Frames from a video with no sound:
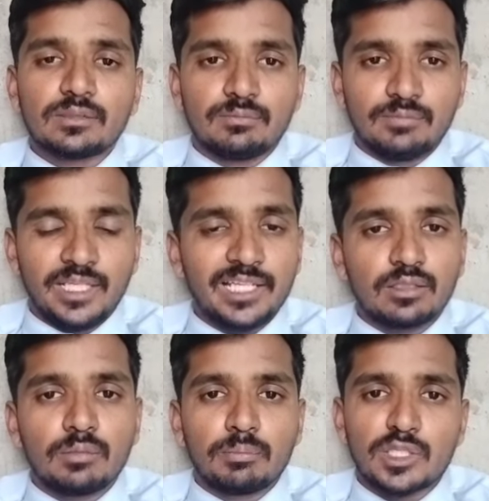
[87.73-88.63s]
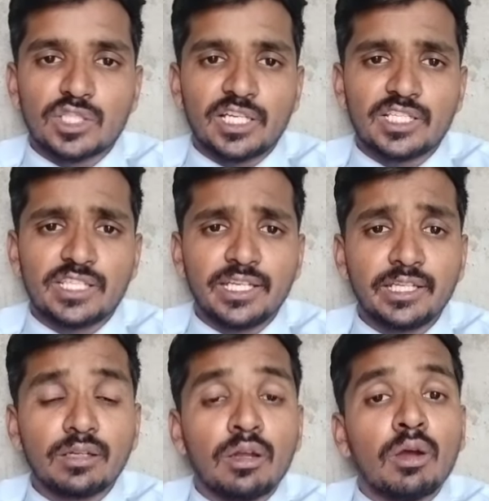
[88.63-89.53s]
Let first
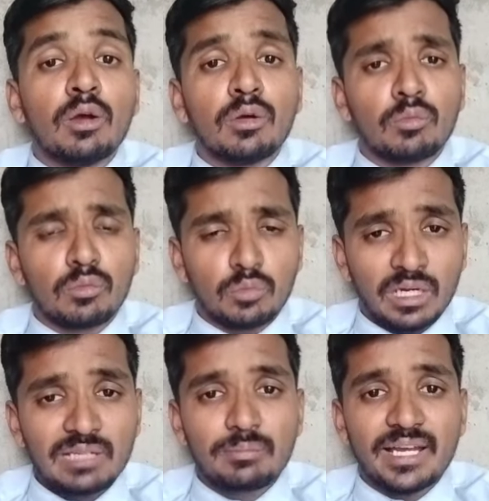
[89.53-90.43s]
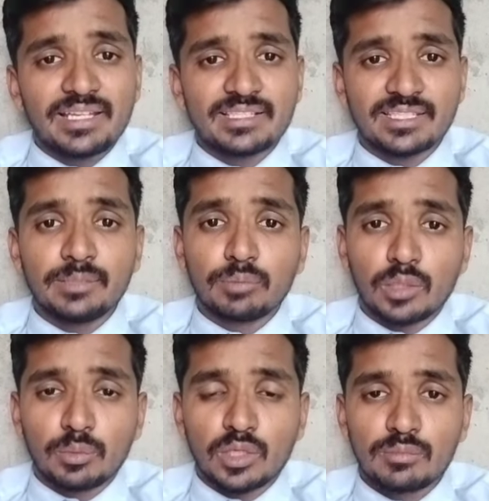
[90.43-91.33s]
understanding what bias in
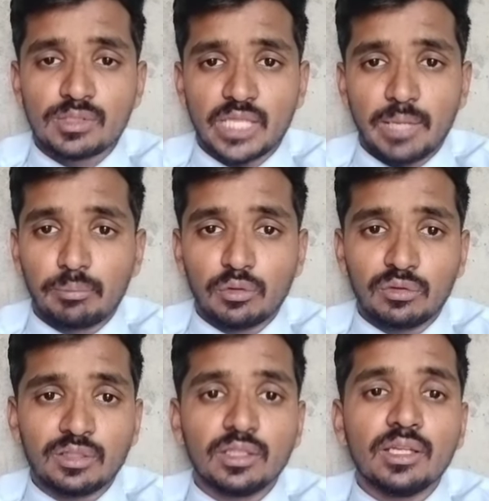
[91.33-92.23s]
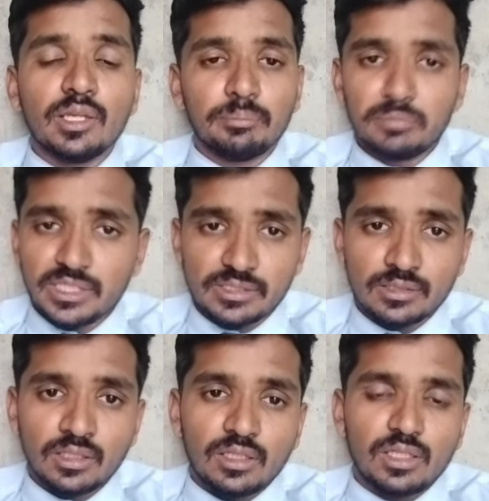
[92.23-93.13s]
performance appraisal
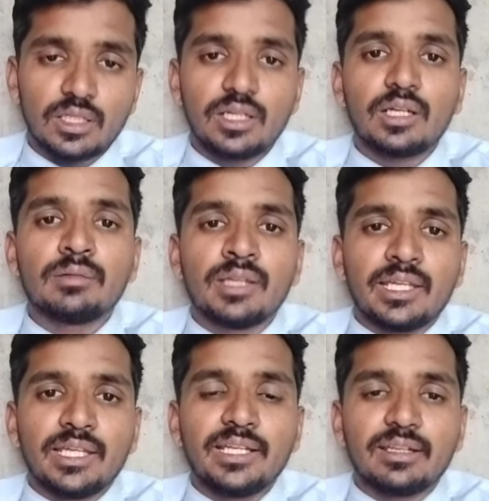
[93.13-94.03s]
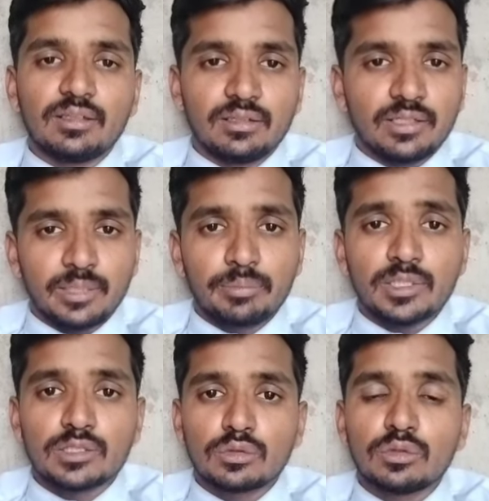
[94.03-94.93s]
means. It
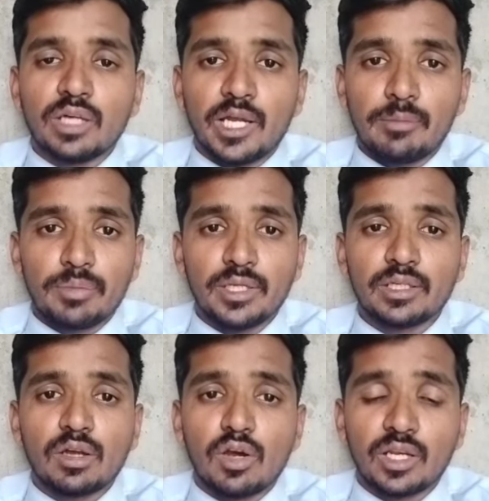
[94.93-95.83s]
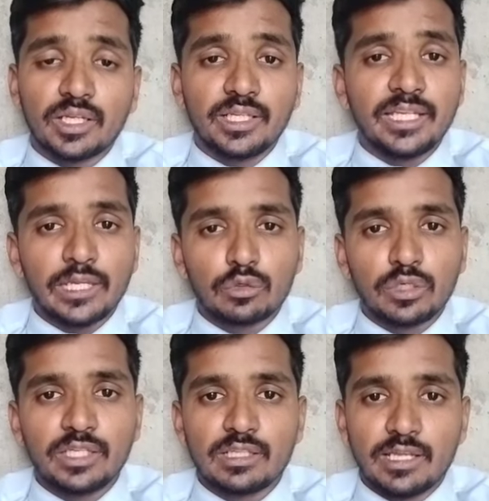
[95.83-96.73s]
refers to unfair or
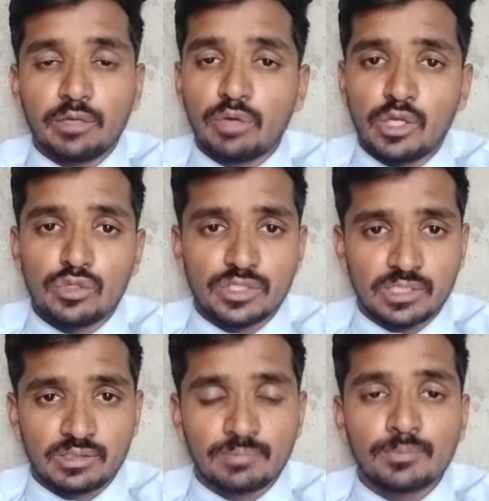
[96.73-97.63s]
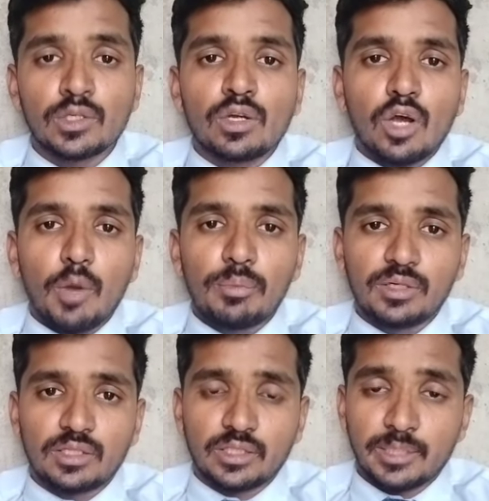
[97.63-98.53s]
inaccurate evaluations of
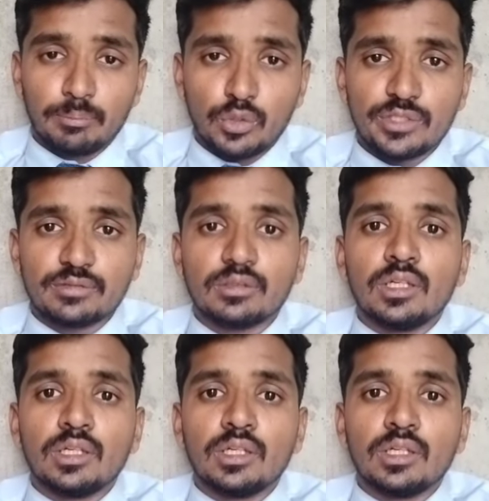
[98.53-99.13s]
employees,